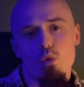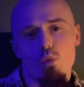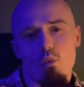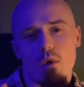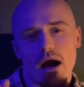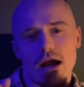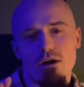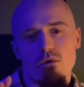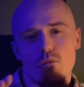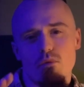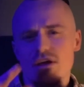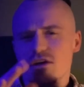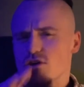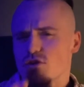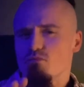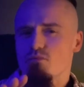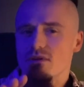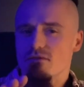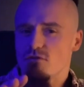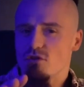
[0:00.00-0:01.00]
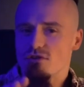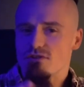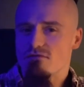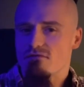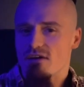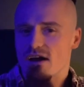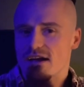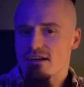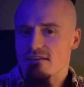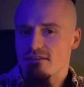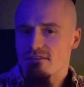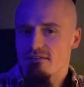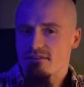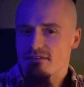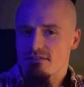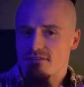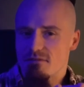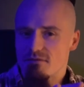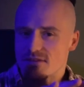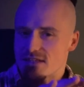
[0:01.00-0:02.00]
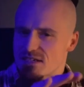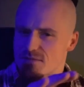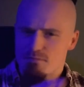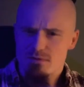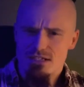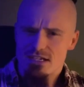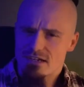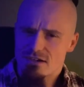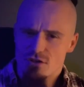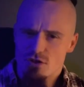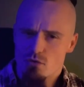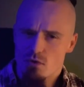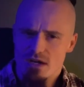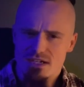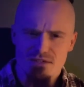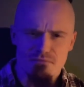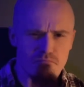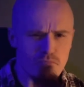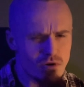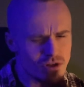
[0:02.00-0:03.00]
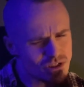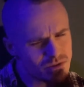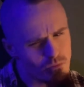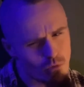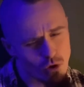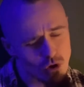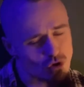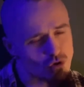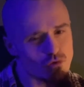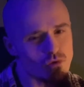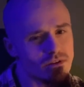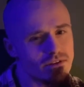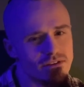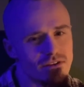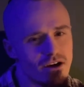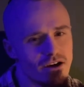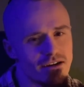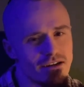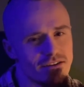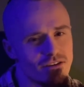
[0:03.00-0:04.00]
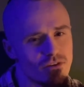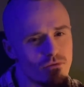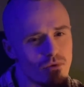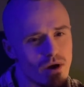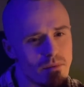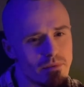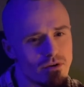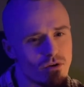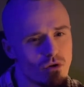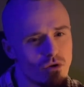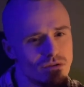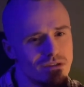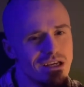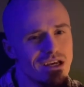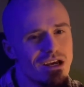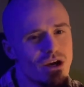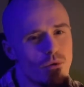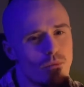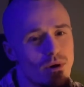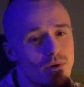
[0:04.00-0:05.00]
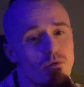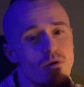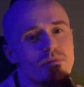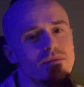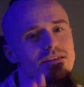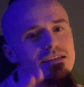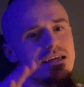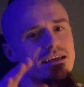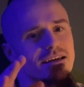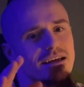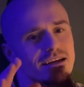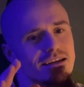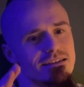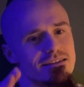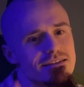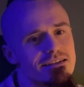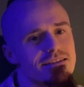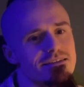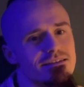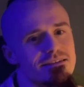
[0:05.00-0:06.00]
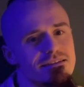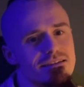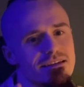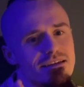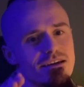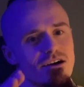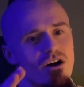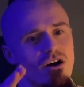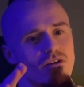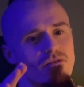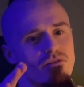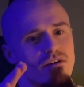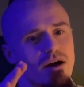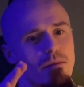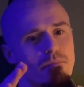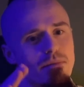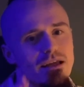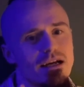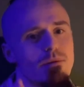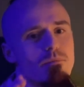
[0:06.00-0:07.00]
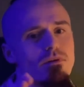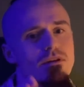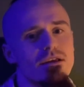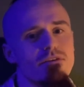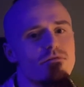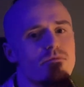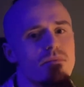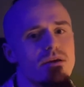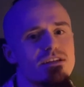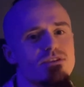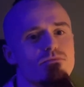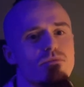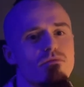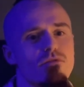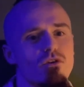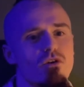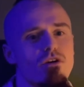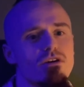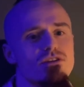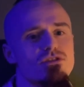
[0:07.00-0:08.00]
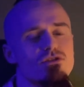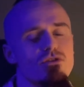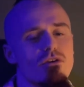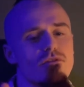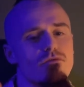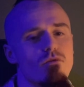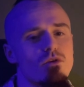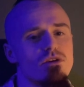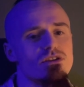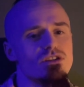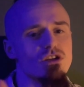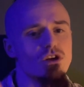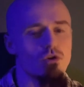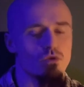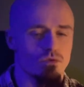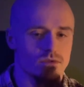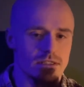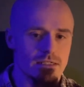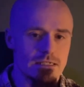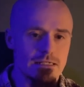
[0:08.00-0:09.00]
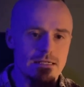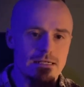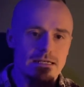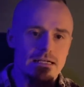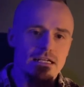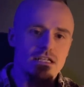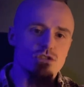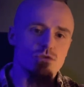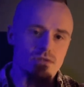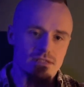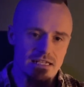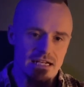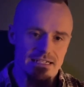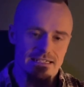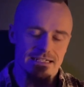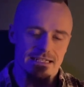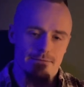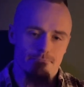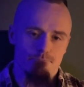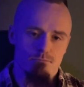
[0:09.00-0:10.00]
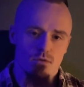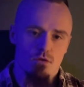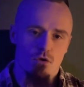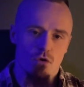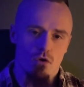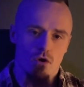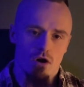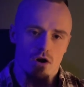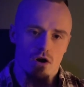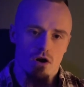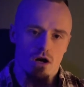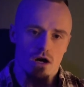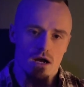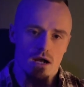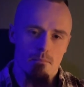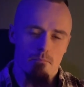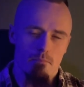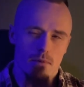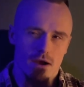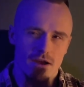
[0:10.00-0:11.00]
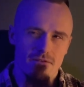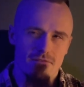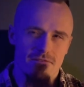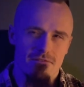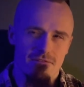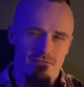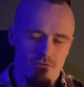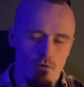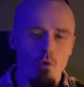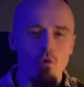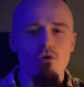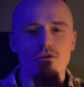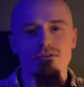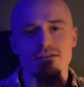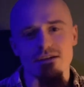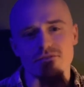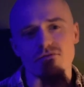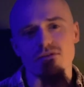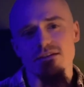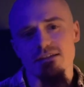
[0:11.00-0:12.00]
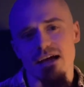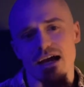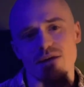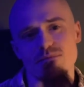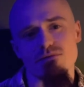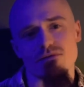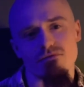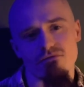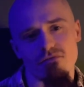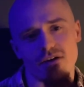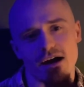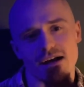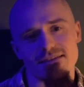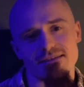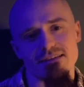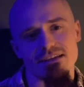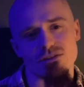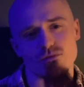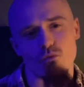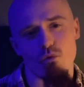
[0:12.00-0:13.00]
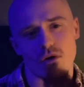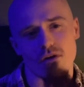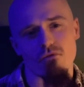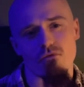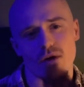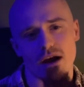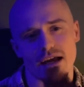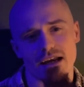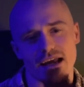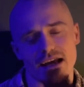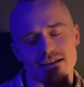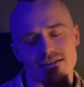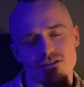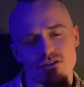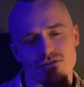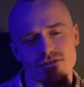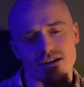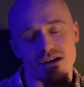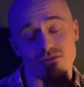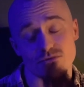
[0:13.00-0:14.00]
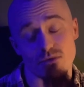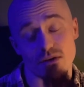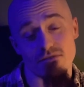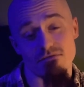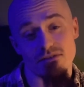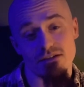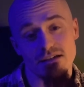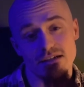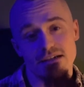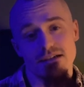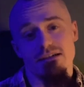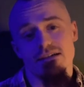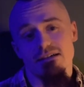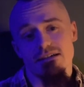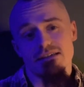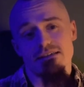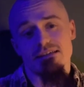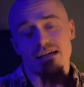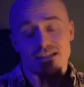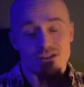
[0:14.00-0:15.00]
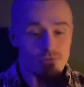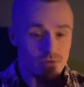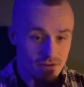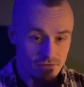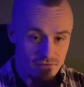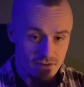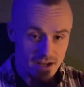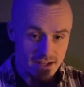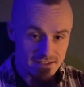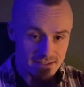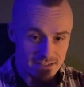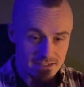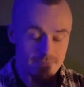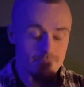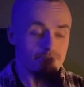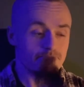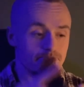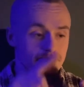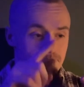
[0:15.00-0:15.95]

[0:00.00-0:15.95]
while we could review and define this particular question much more drilled down into the rabbit hole, we will maintain a consistency of applicable information with regards to our focus and goals. So essentially, there are about 4 different types of fats that's worth recognizing ourselves with. Saturated fats,